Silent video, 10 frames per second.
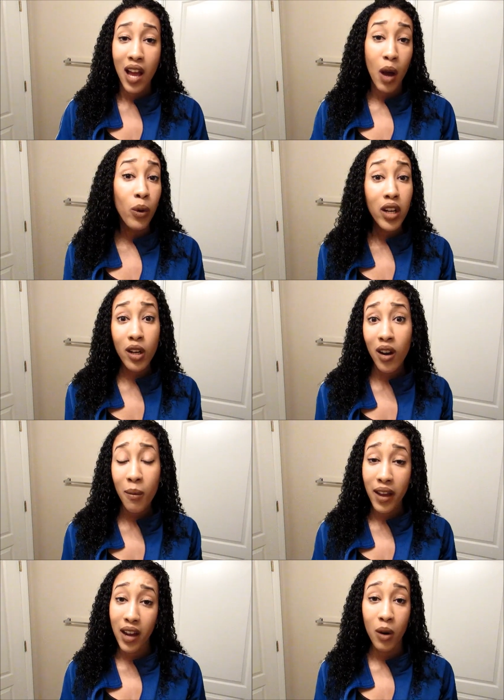I want to grow out
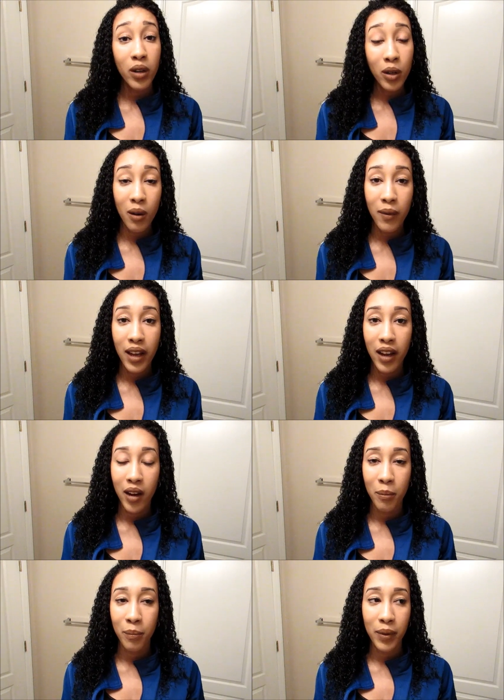my hair, I want to grow out my
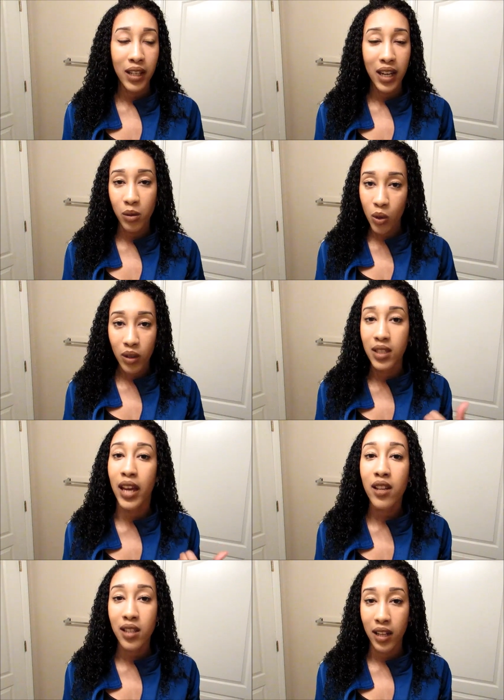hair, but yet I was going to the
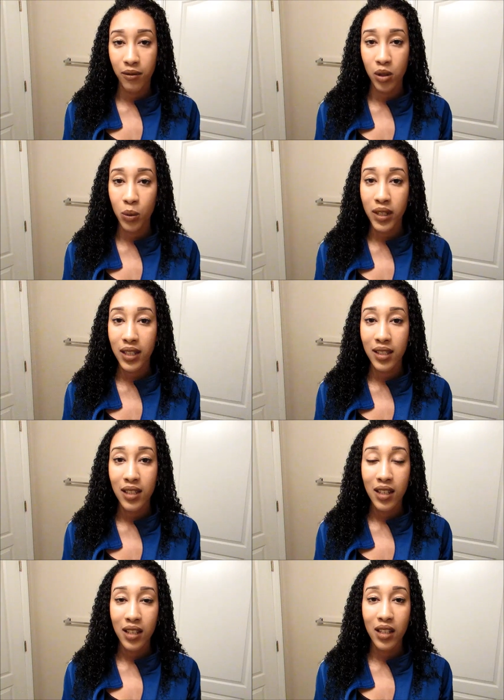hair salon every 2 weeks,
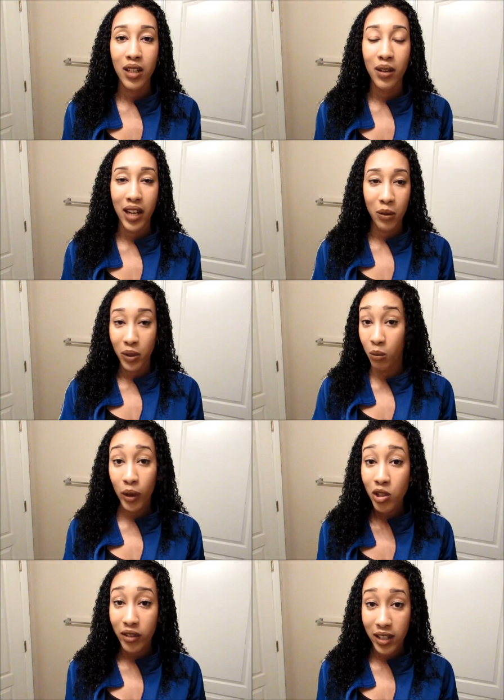you know, and I wasn't
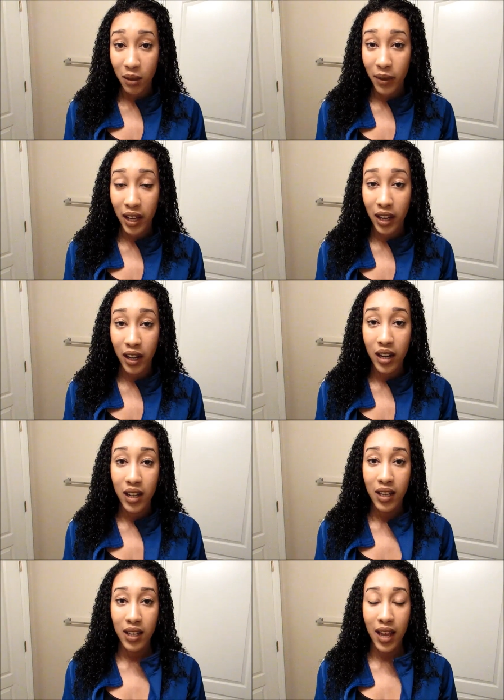moisturizing my hair
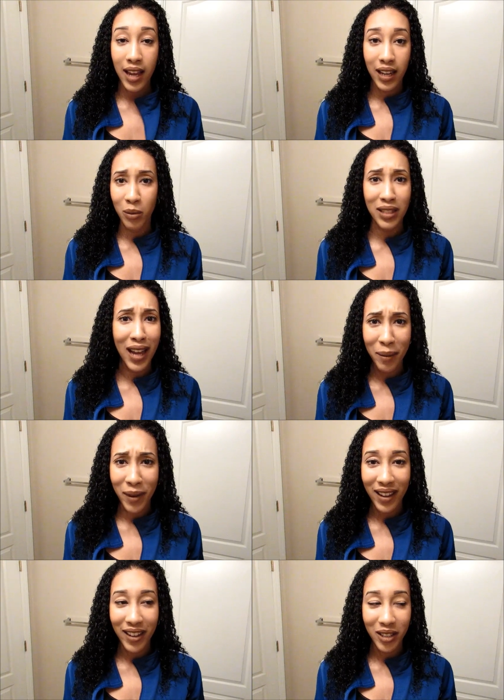and I was dyeing
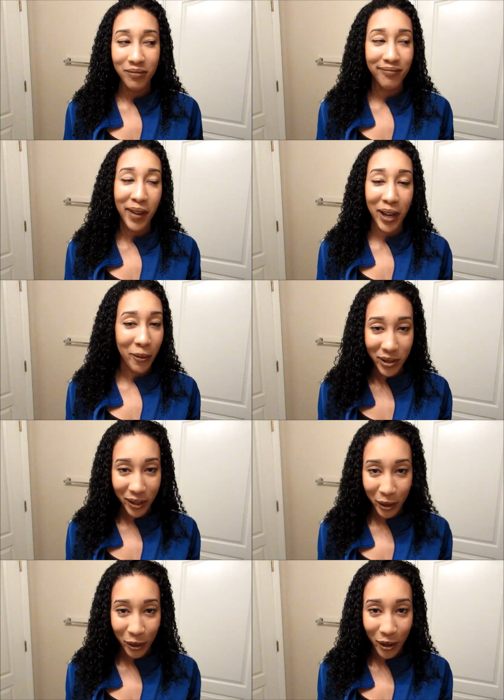my hair. My hair
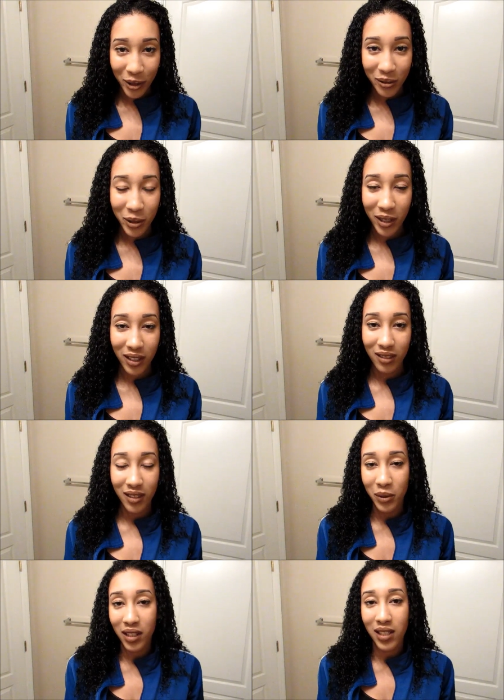wasn't going to grow. It was going
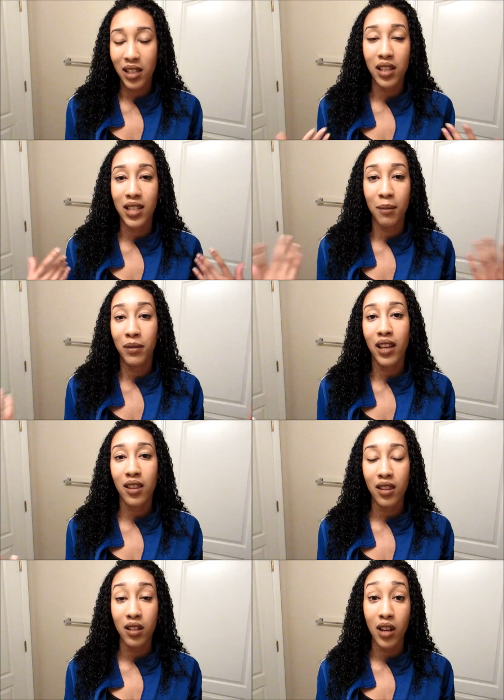to stay the same
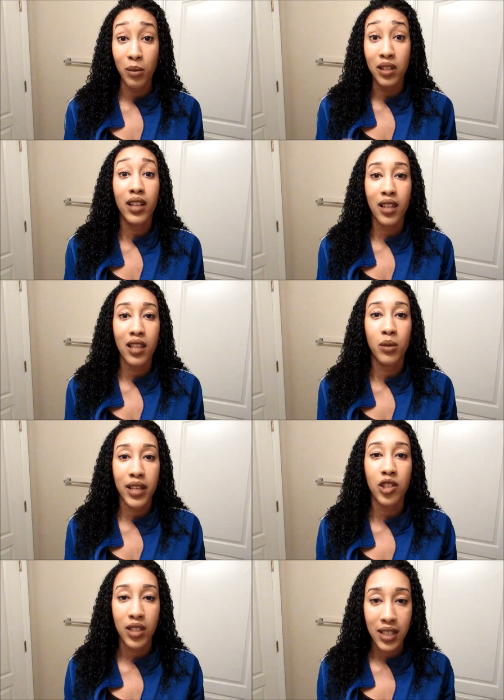length. You know, I was lucky that it was
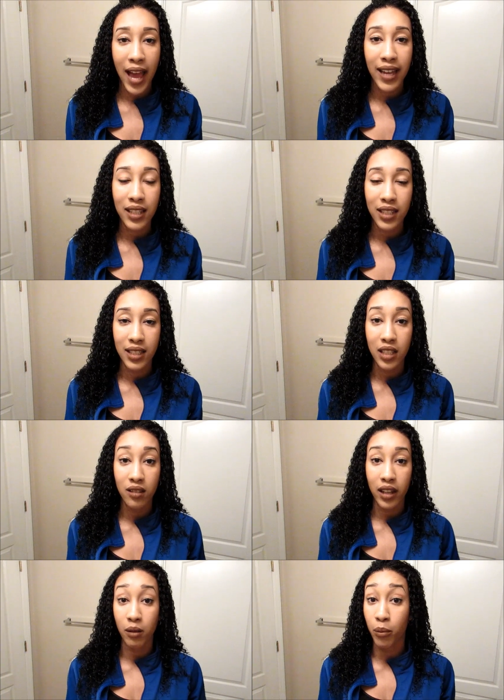actually stagnant and
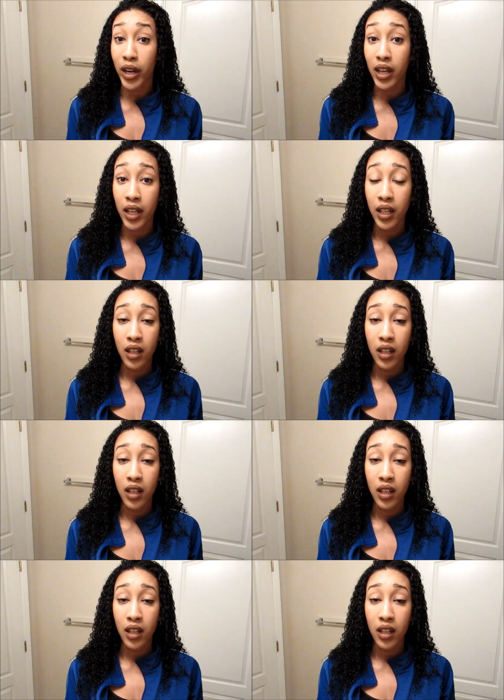didn't like break